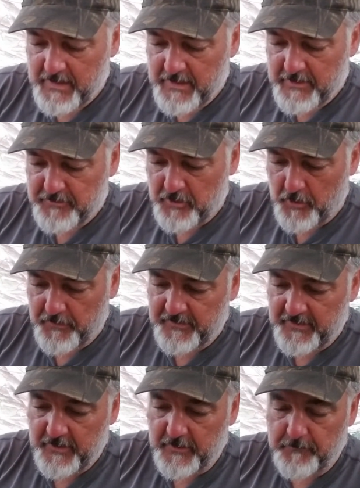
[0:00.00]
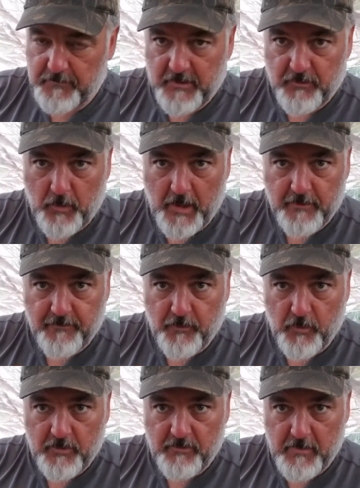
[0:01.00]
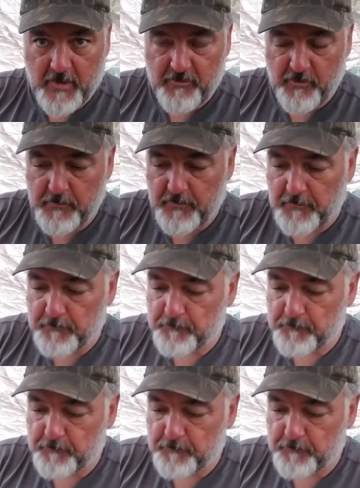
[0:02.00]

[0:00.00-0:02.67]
So the dinner is wild foraged mushrooms